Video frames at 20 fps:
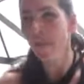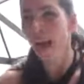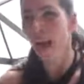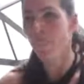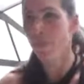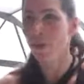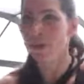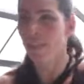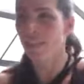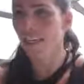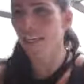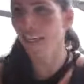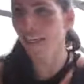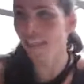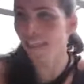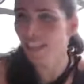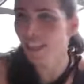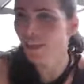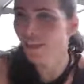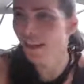I'm going to check
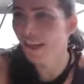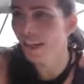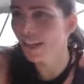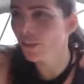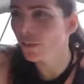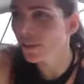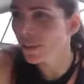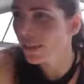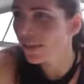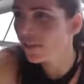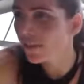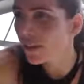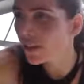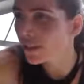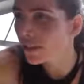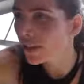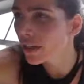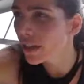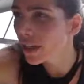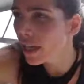the Q&A to see if
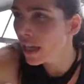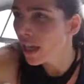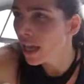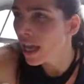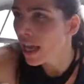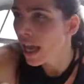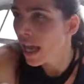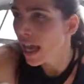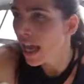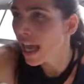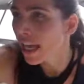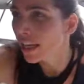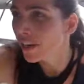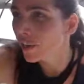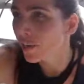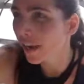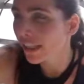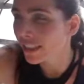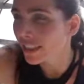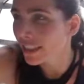there's any
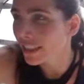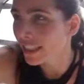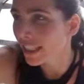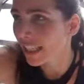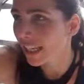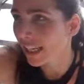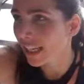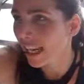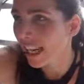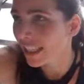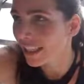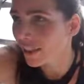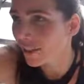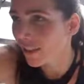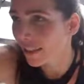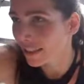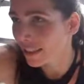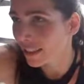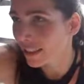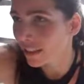questions and I got
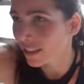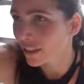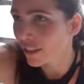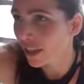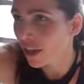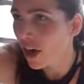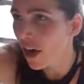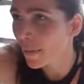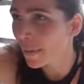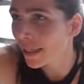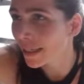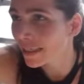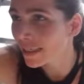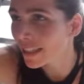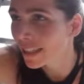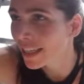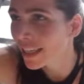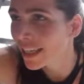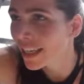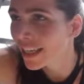questions in the comments.